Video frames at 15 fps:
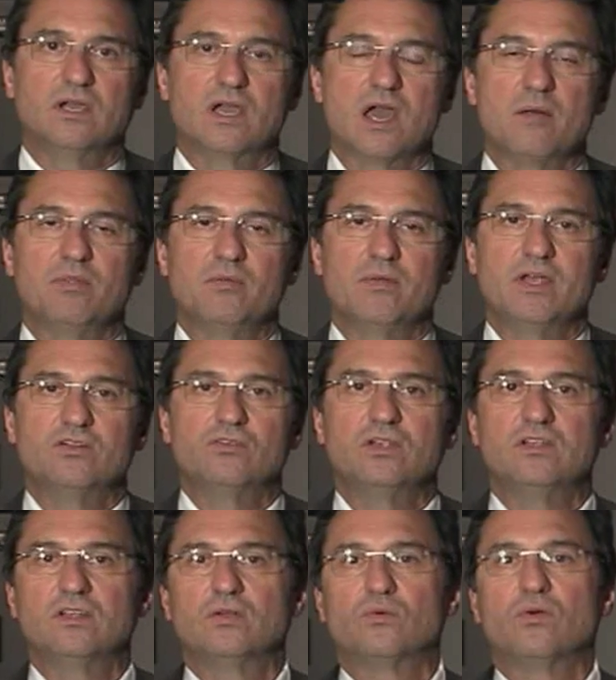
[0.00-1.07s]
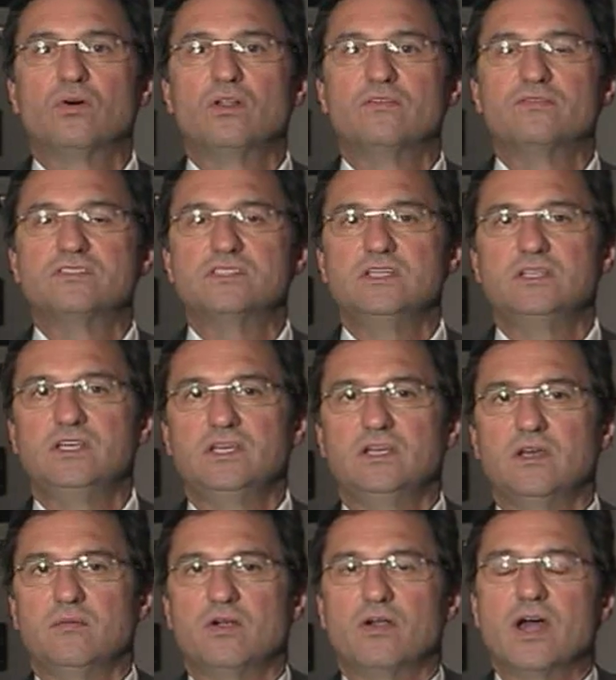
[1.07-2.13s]
Complementary to the role of CT and
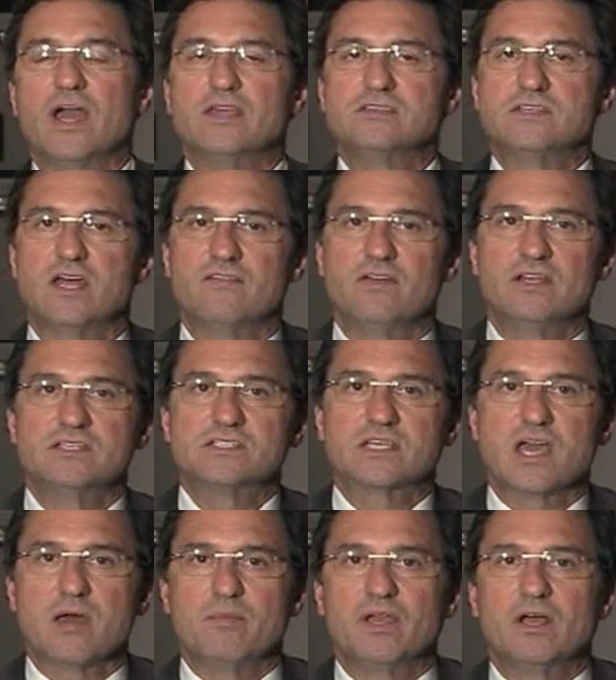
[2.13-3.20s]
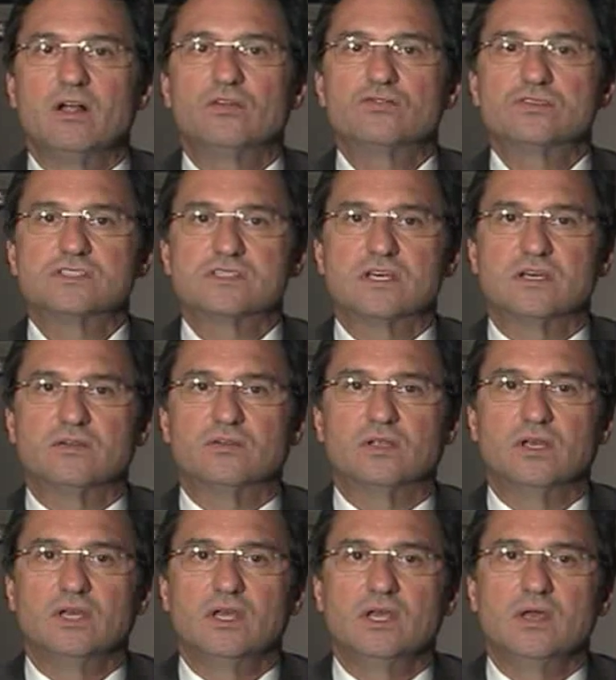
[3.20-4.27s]
MRI is that of endoscopic ultrasound,
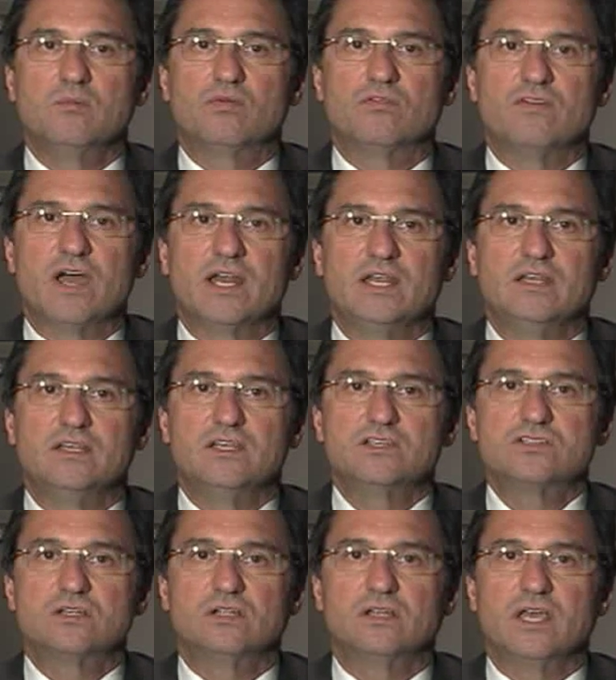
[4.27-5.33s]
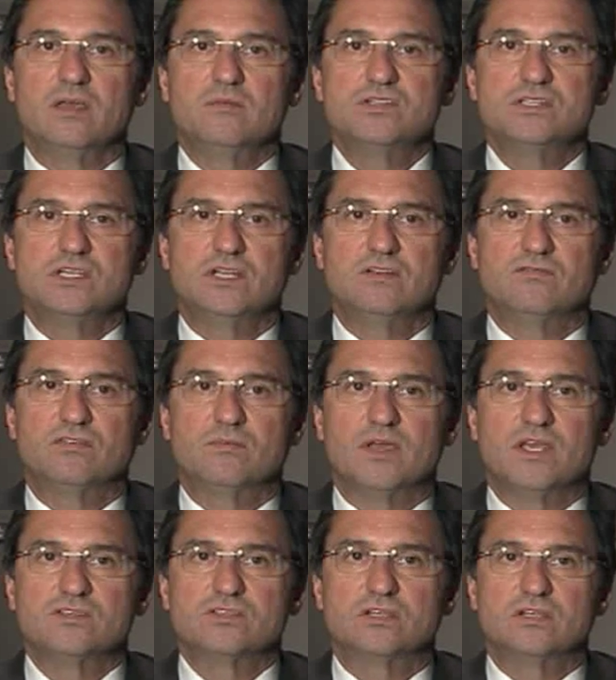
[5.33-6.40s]
providing additional imaging
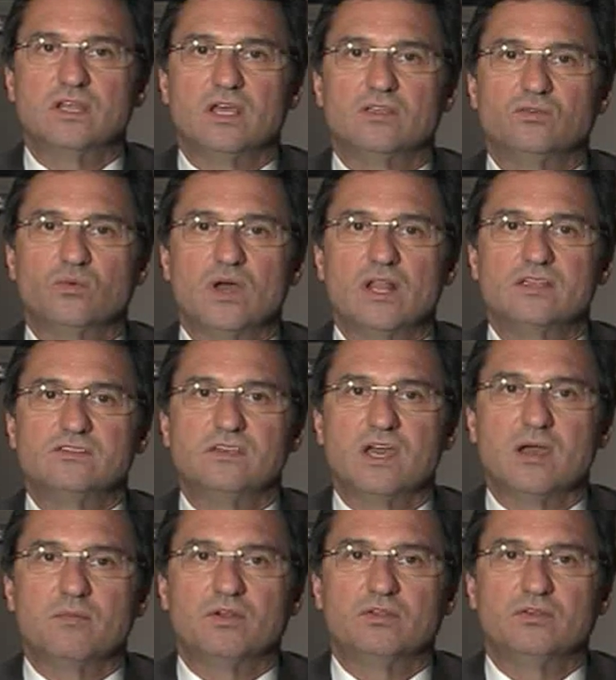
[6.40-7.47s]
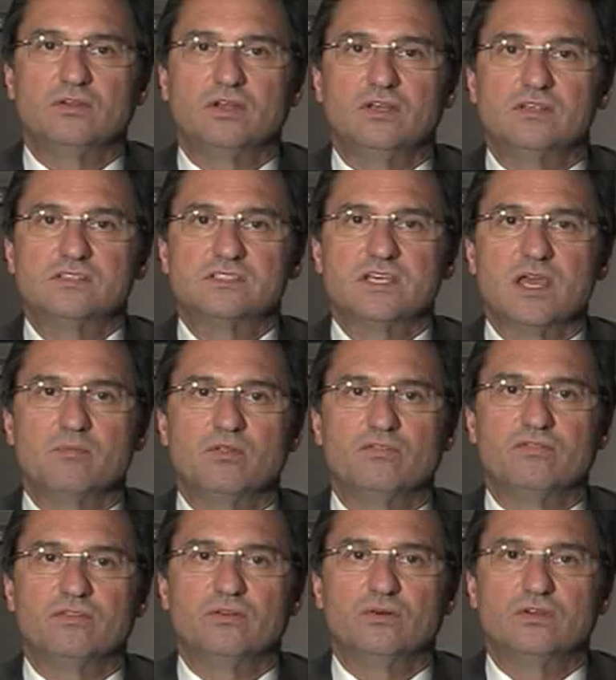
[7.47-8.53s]
information as well as the opportunity to sample
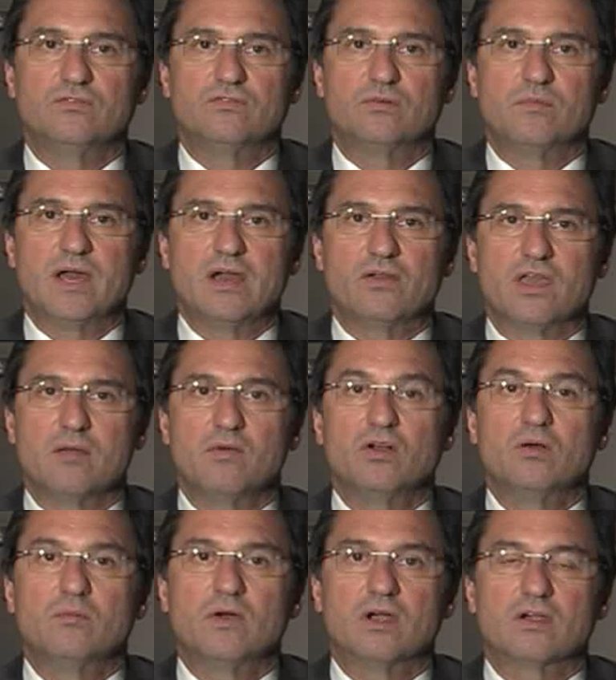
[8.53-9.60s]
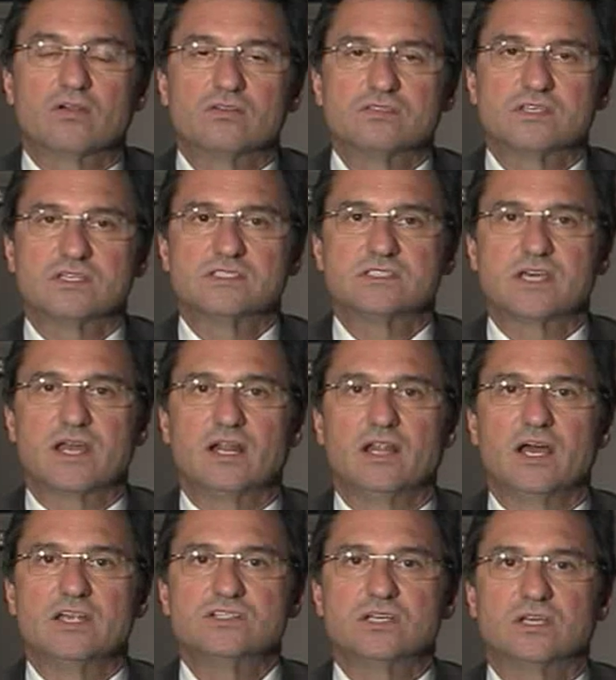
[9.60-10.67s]
fluid for biochemical markers and
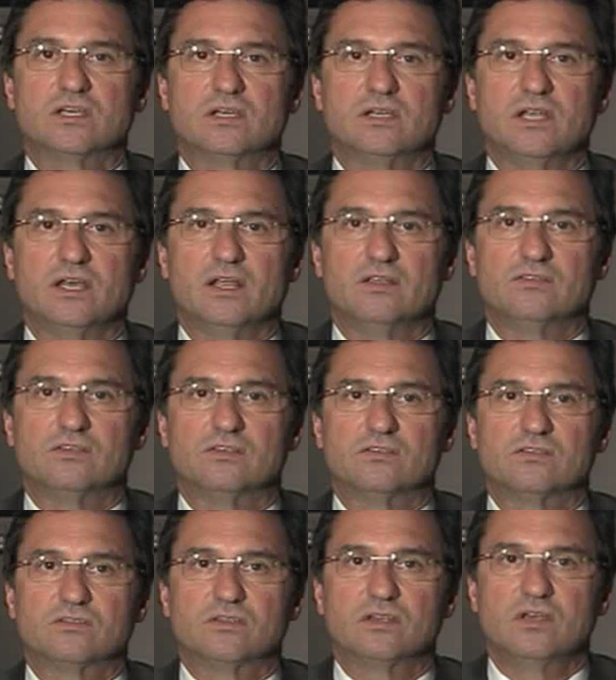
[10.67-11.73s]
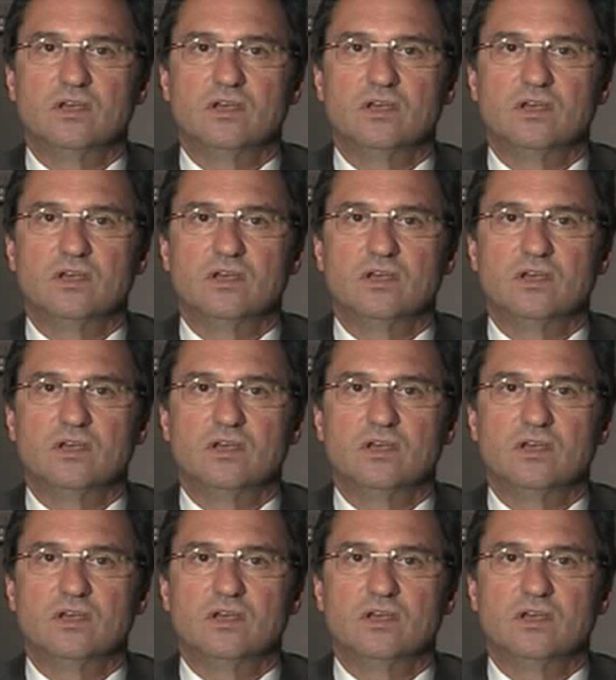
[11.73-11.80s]
cytologic analysis.